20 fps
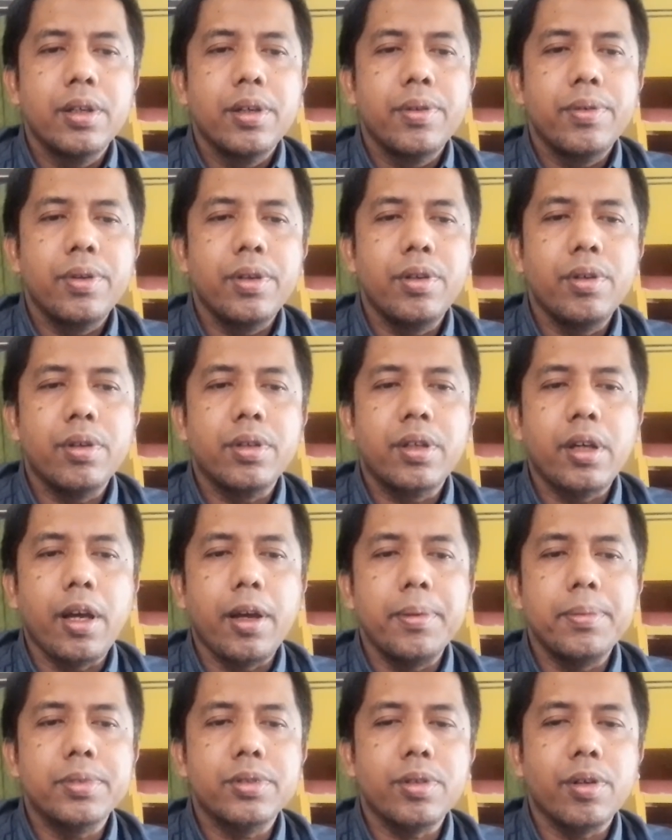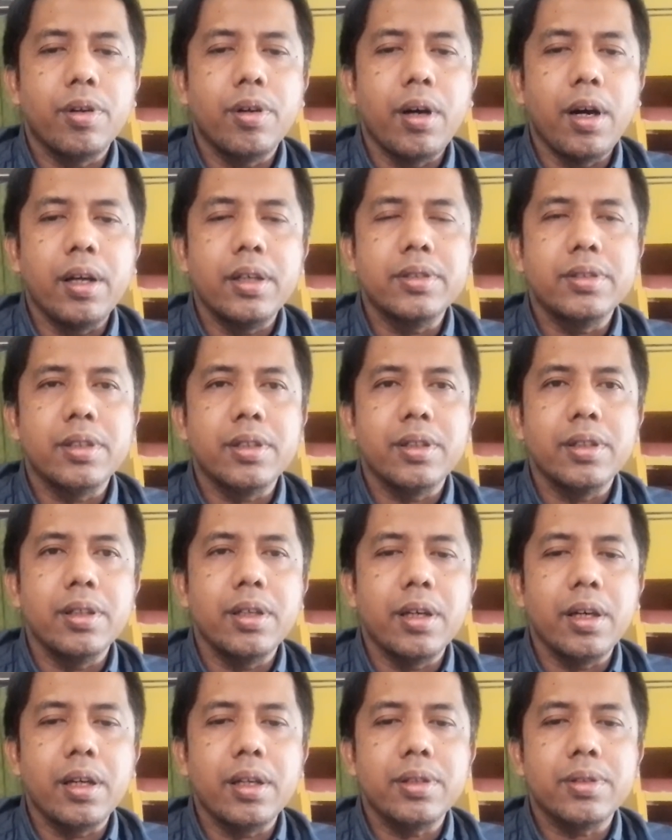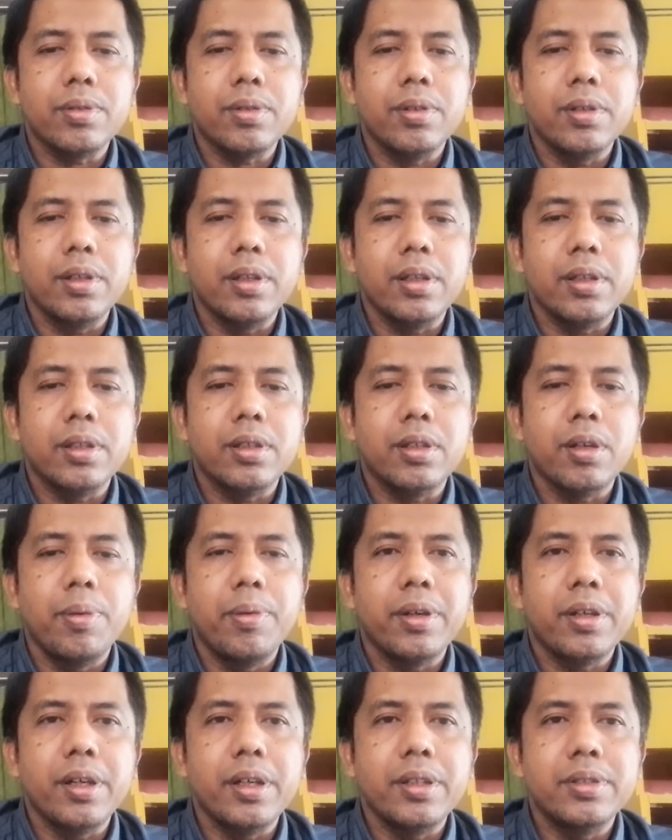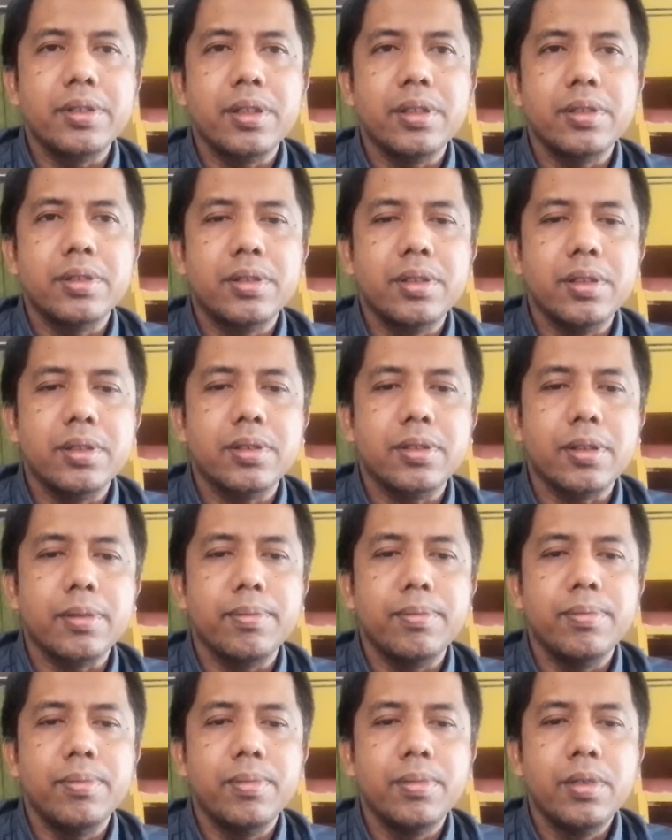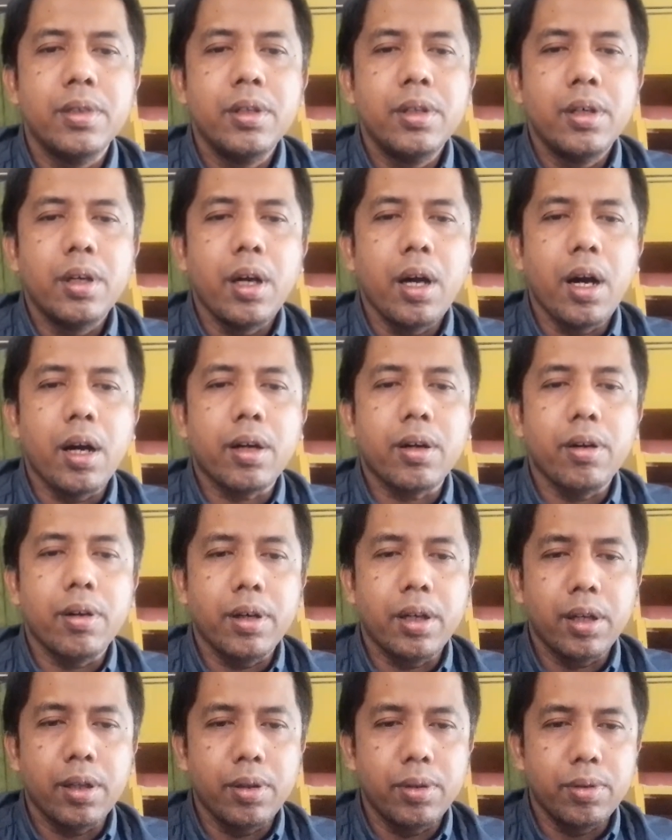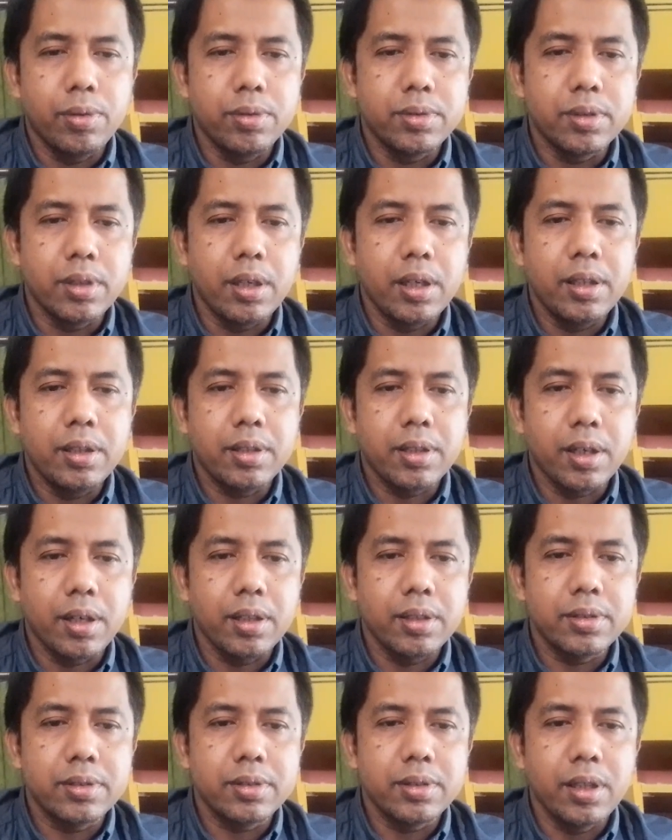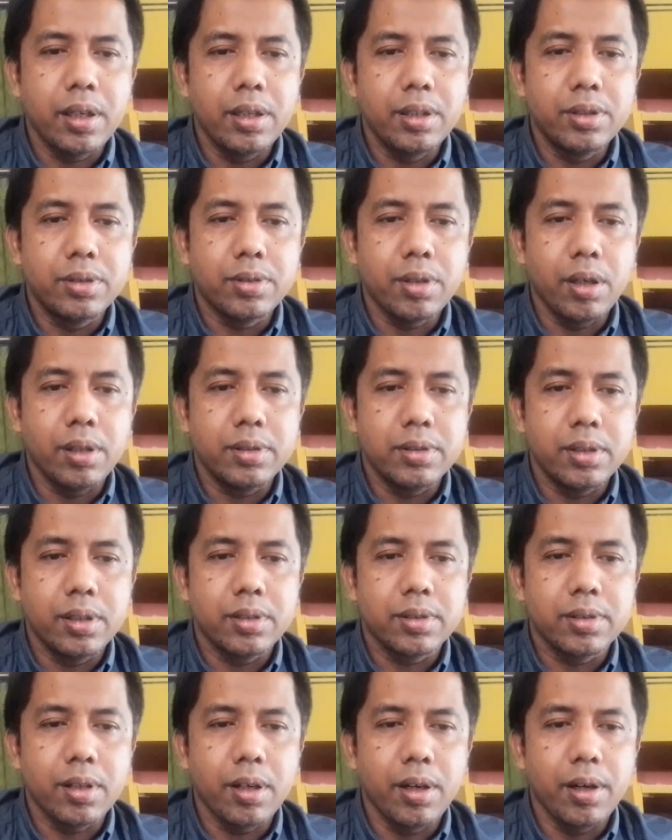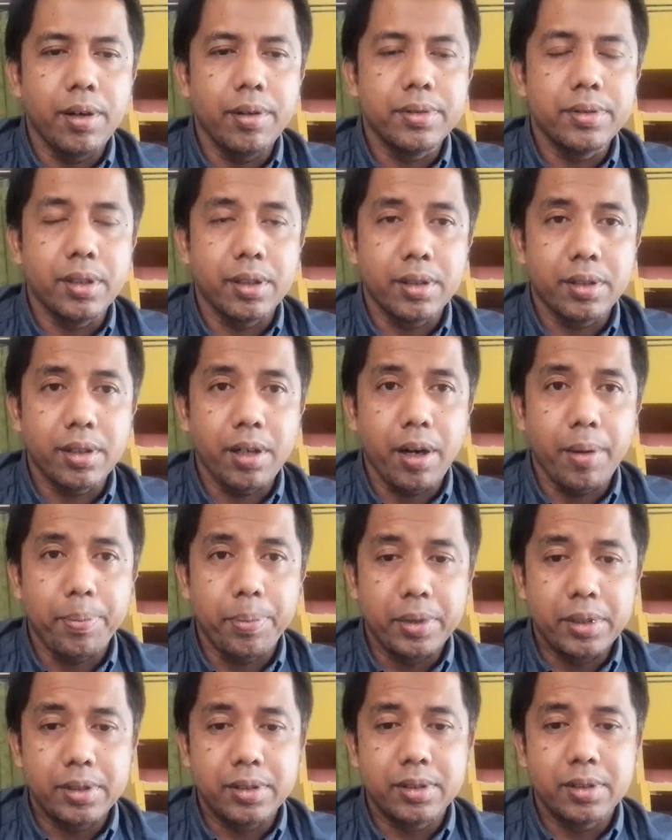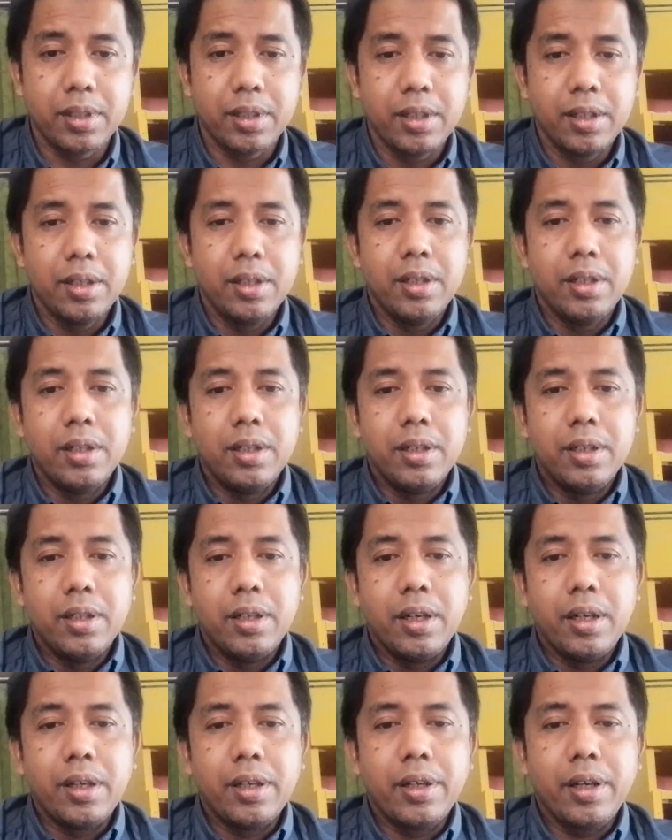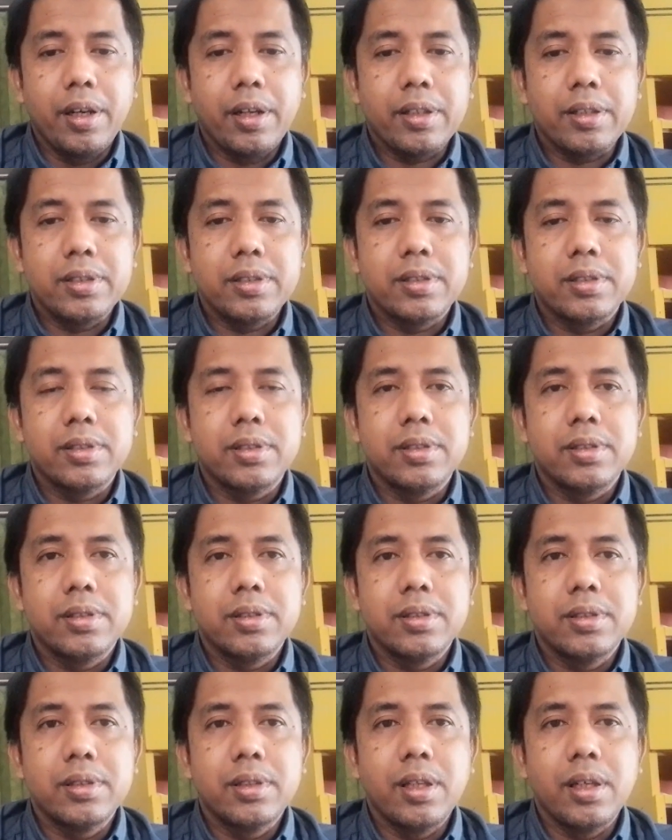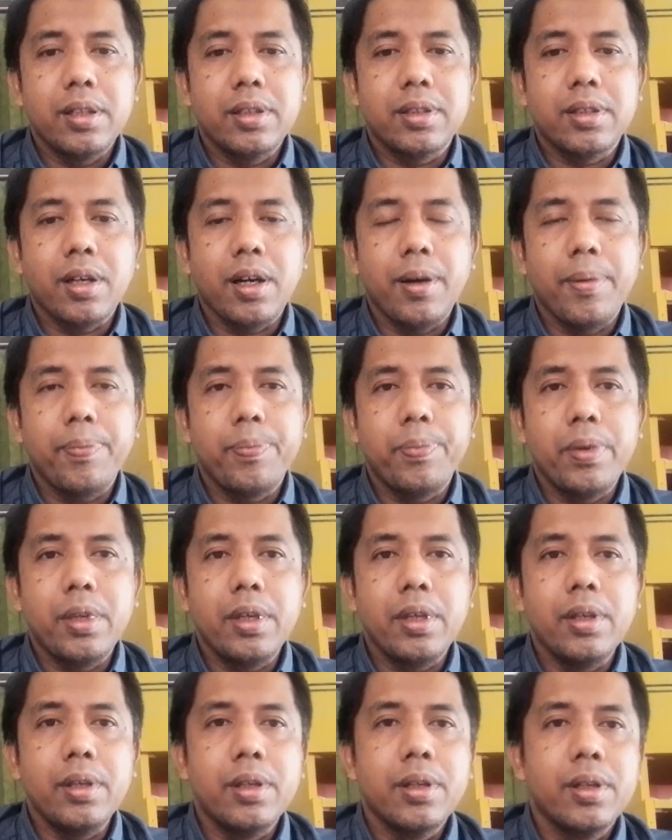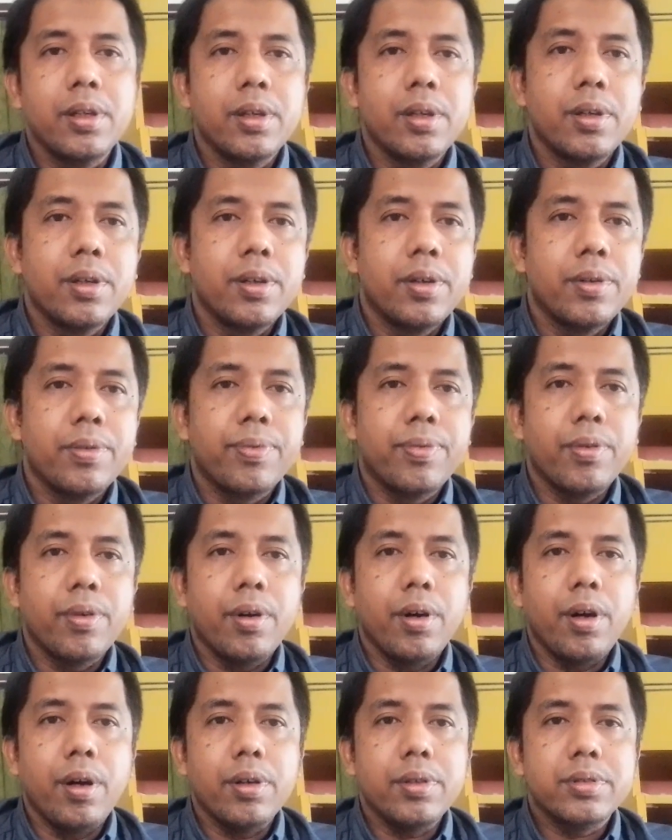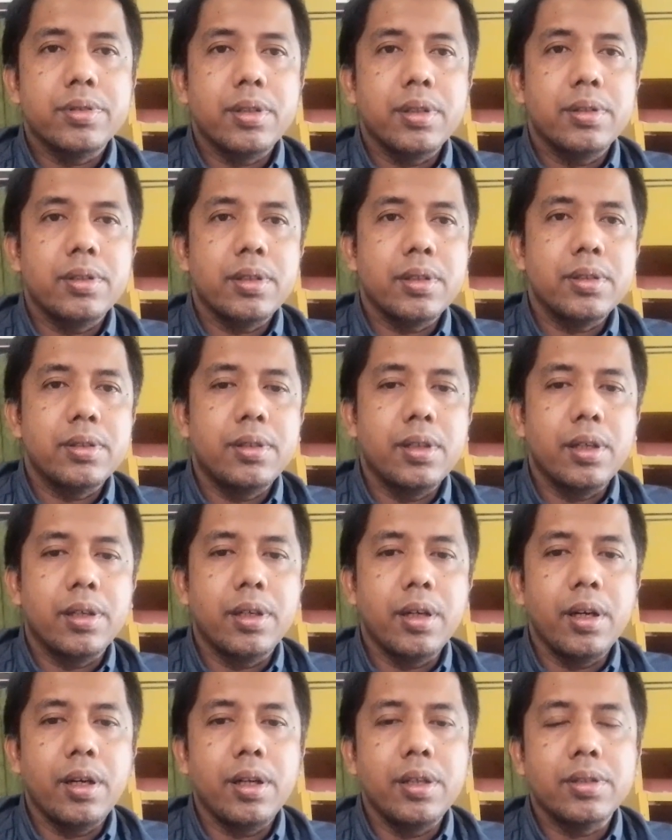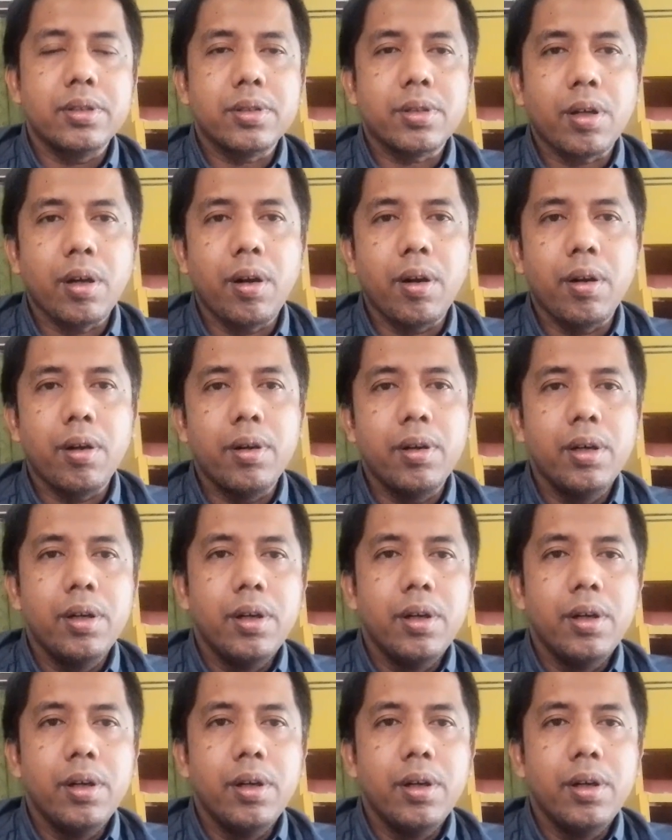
video games, or other electronic communication system according to the interests and choices of the therapist. Next, the therapy for autistic children is called